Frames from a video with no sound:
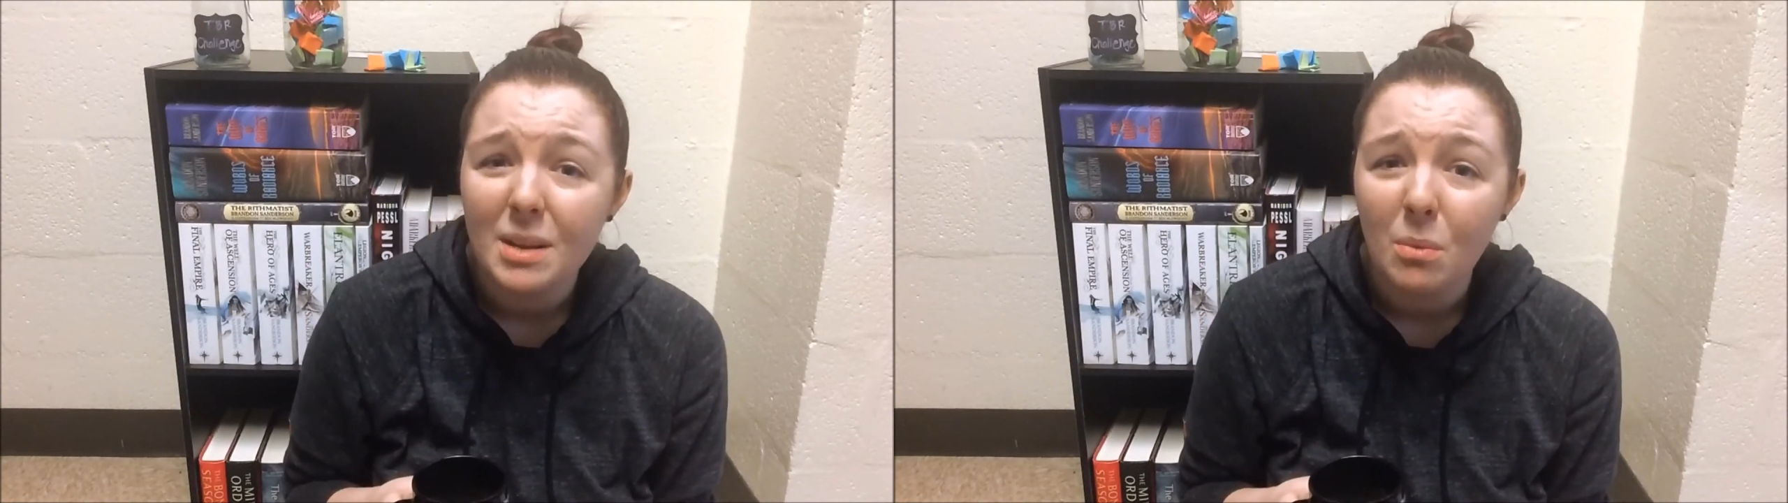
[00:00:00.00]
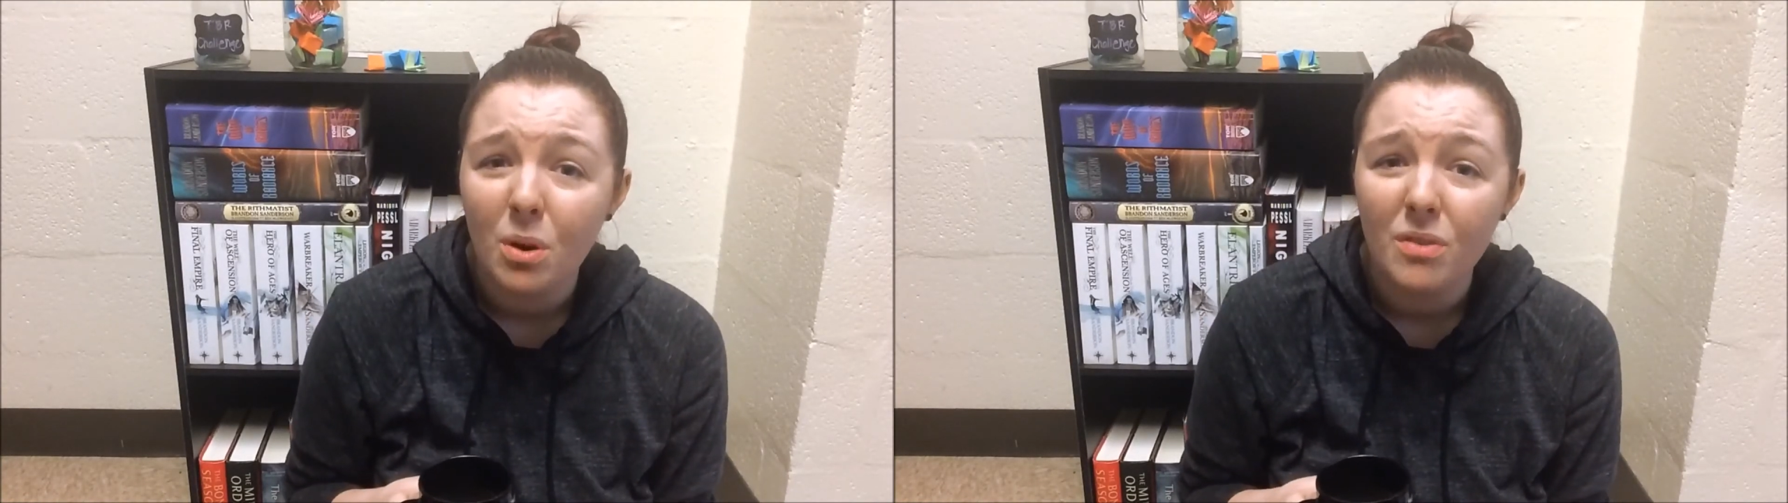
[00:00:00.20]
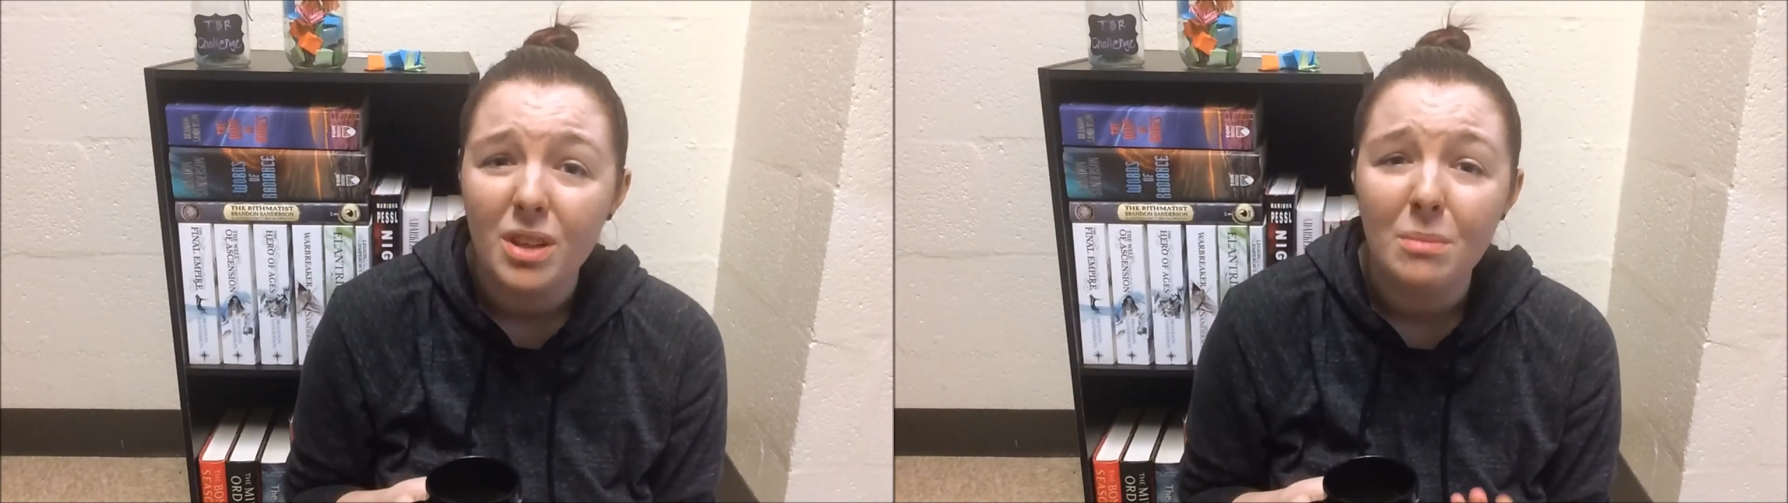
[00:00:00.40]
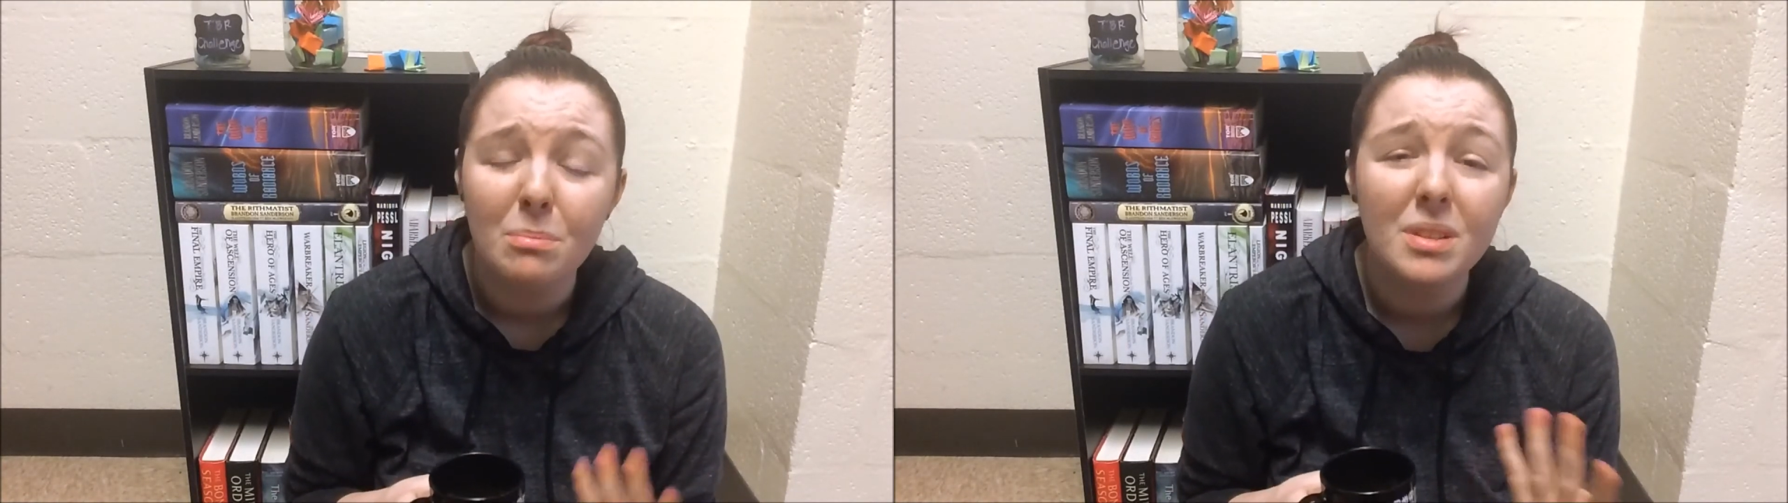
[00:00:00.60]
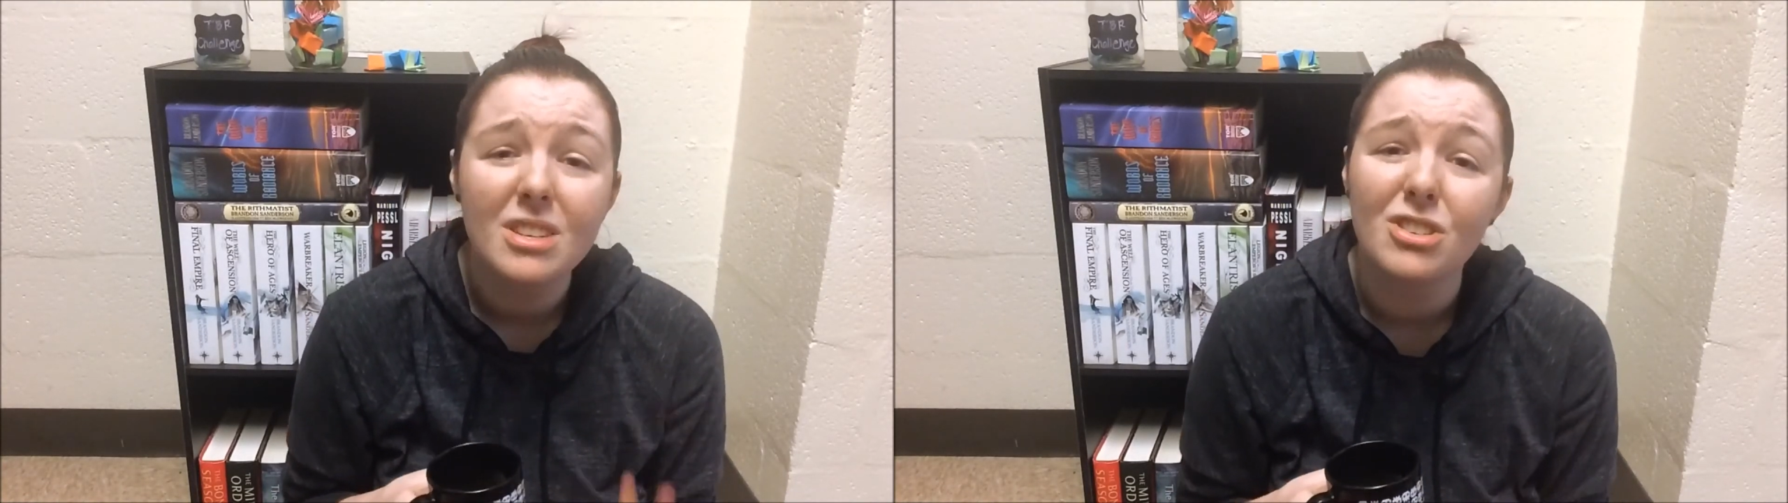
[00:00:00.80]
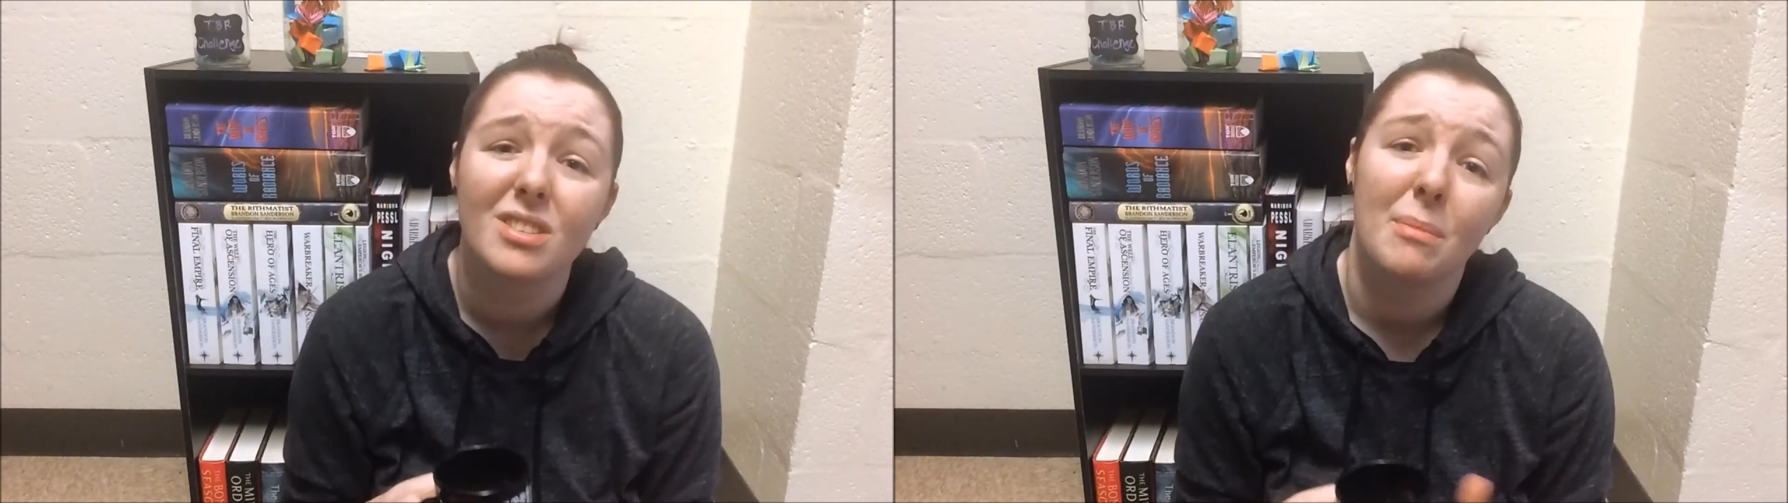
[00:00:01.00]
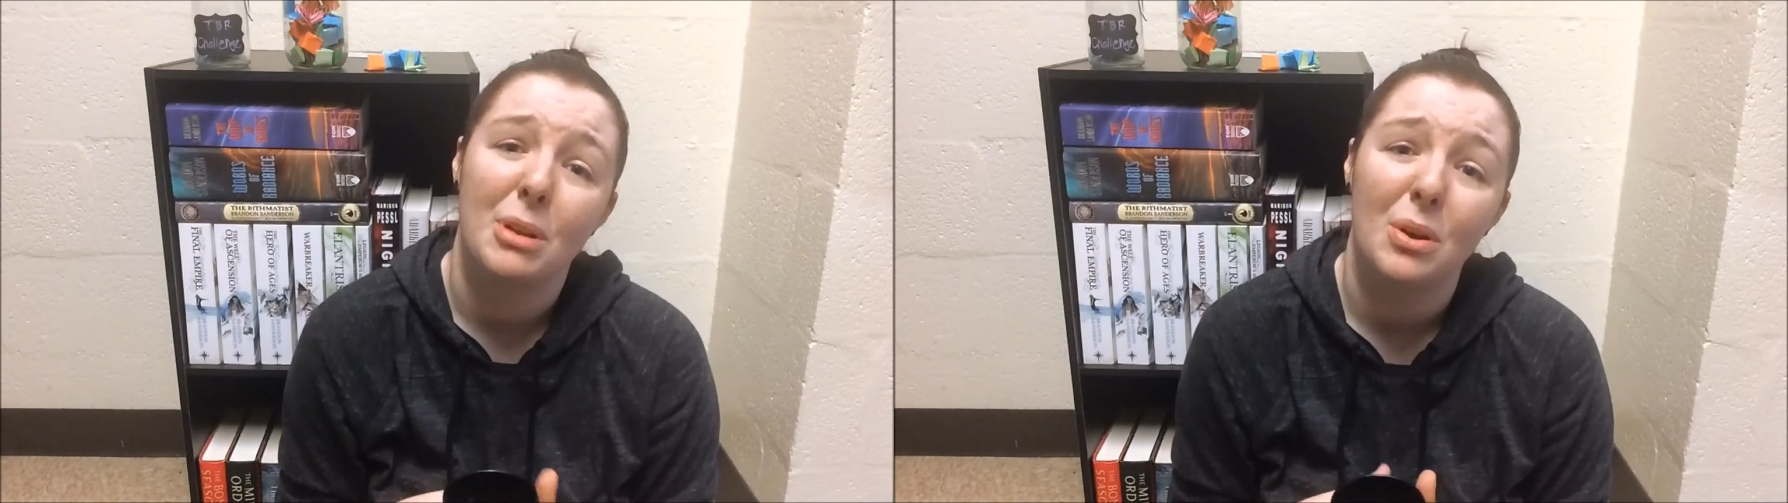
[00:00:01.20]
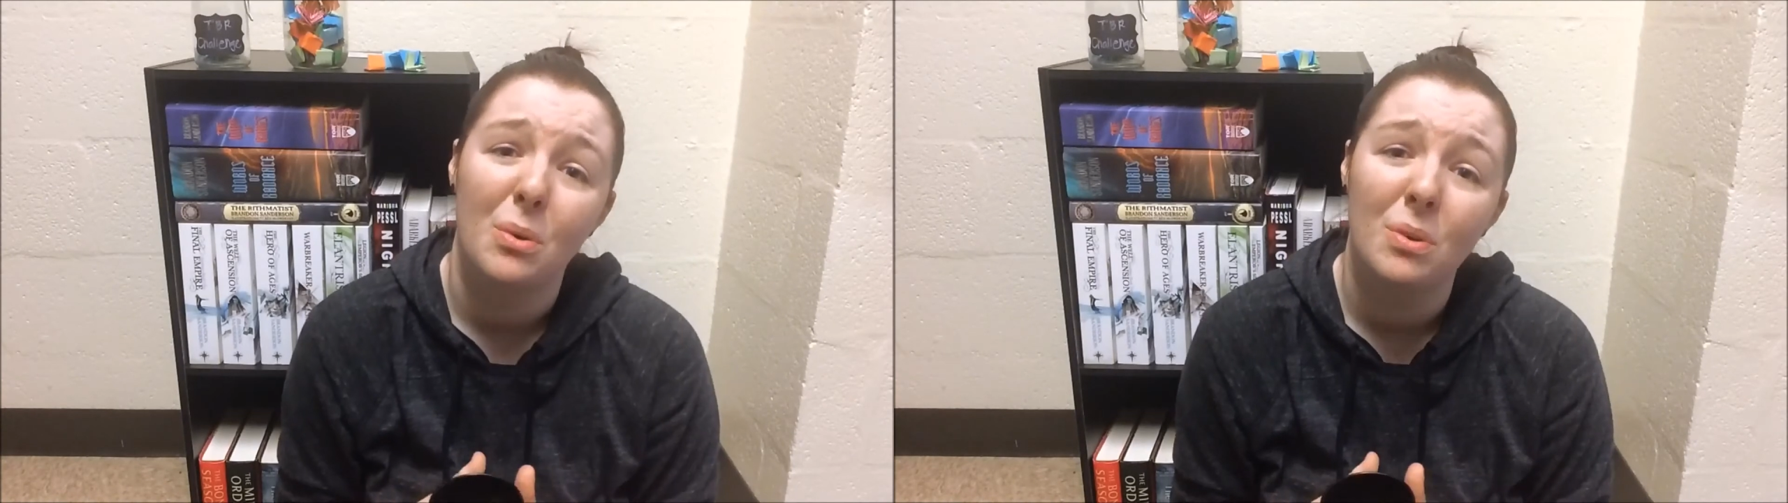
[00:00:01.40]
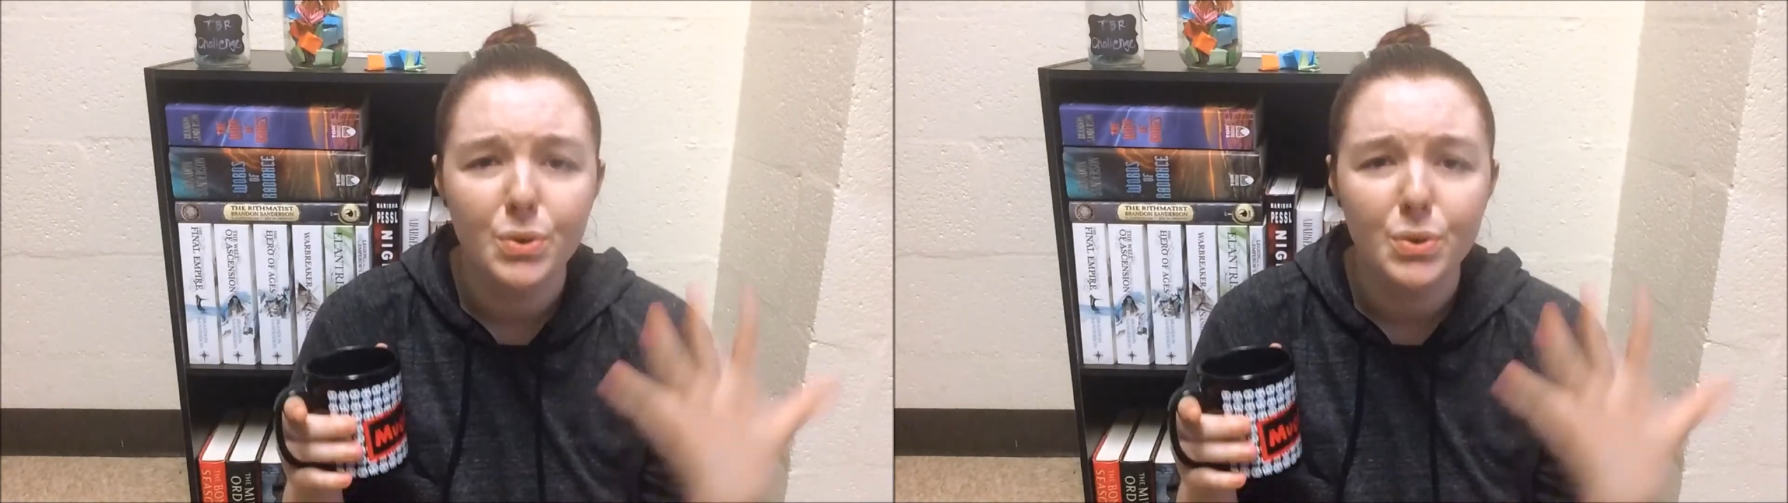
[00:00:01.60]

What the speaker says: more of them, please just let me know.